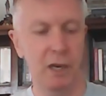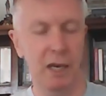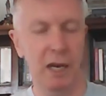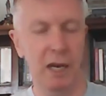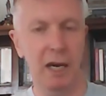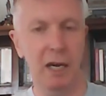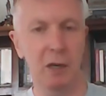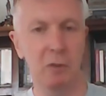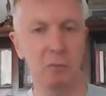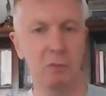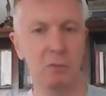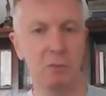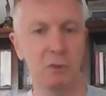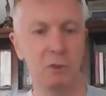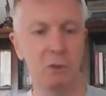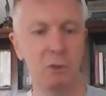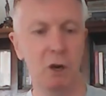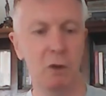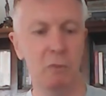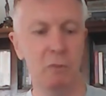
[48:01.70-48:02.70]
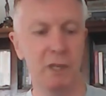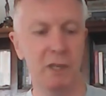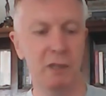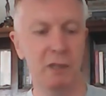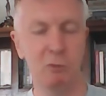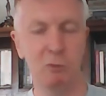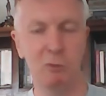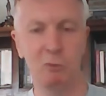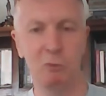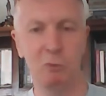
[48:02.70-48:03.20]
you won't
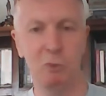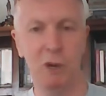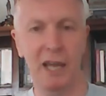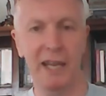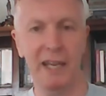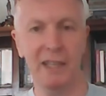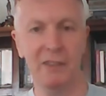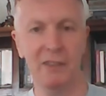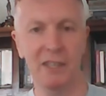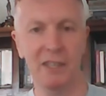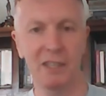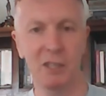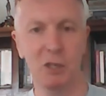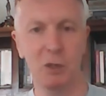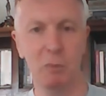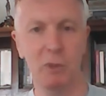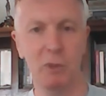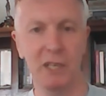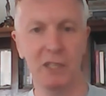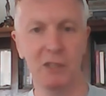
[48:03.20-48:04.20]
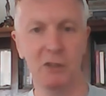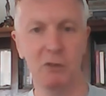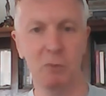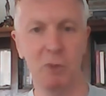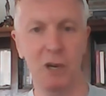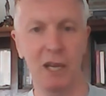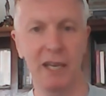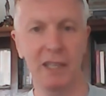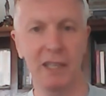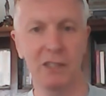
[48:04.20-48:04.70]
be playing the competitive
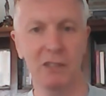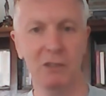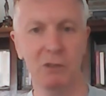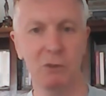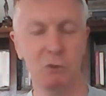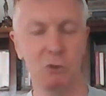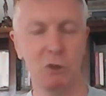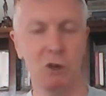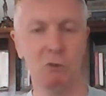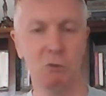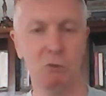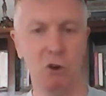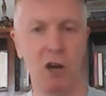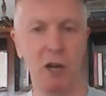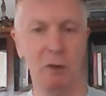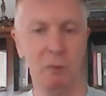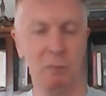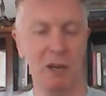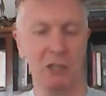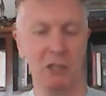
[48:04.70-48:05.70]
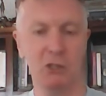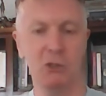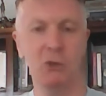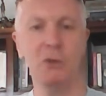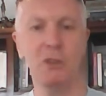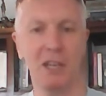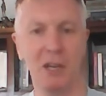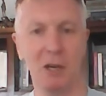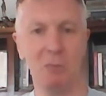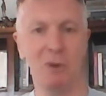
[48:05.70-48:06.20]
players. Try to make
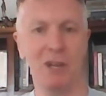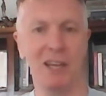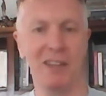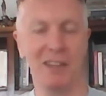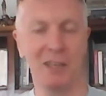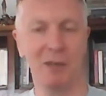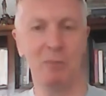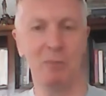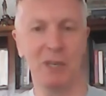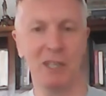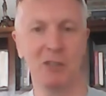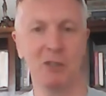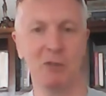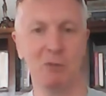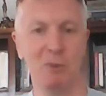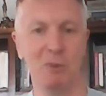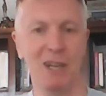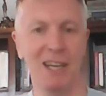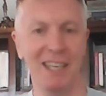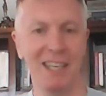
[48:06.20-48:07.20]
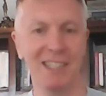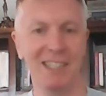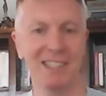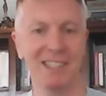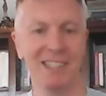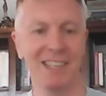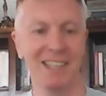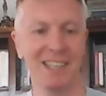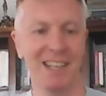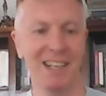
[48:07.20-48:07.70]
sure they don't play the competitive players
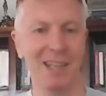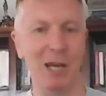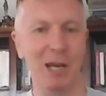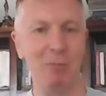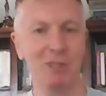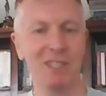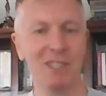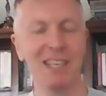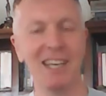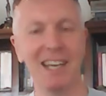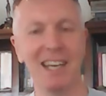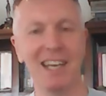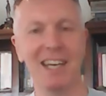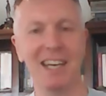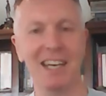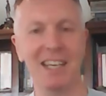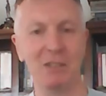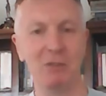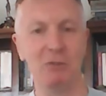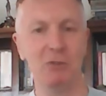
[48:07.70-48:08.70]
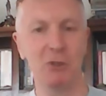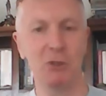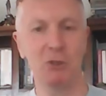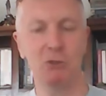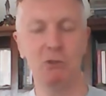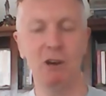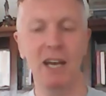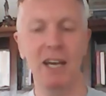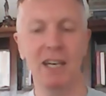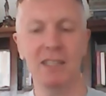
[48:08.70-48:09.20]
and get clubs in the
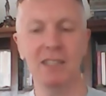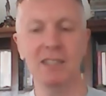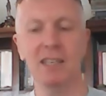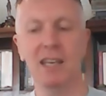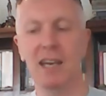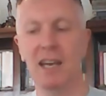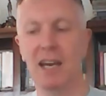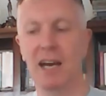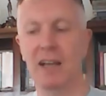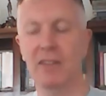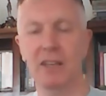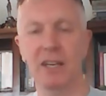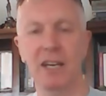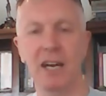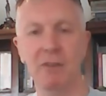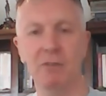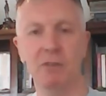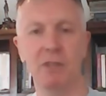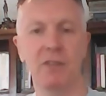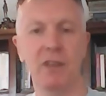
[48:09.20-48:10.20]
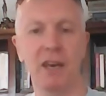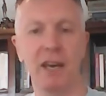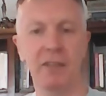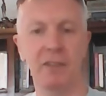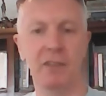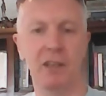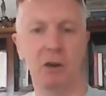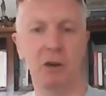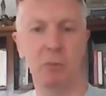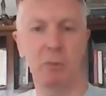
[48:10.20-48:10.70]
first round. And then after
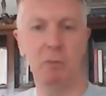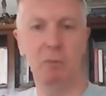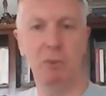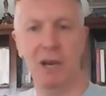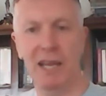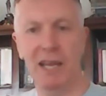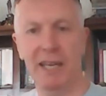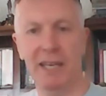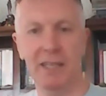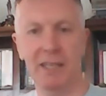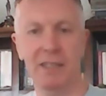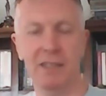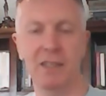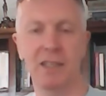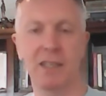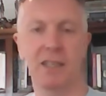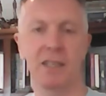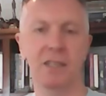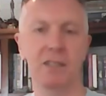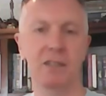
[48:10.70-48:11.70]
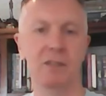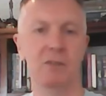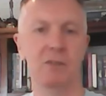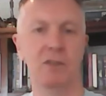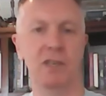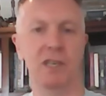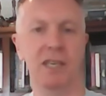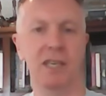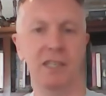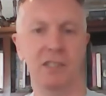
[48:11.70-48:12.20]
that, they'll be playing in
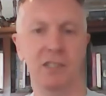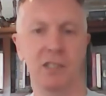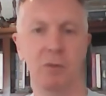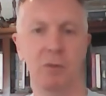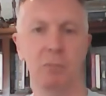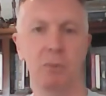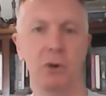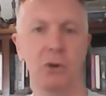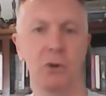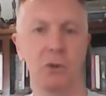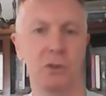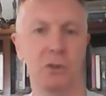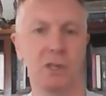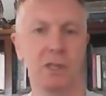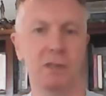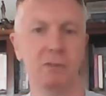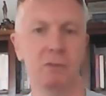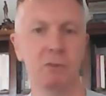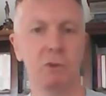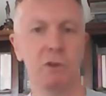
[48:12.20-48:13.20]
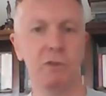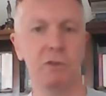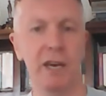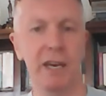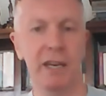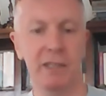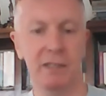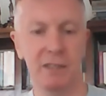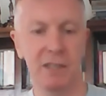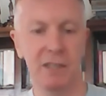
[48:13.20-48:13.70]
the easier pool. And we've
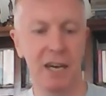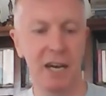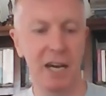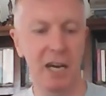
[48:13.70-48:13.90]
had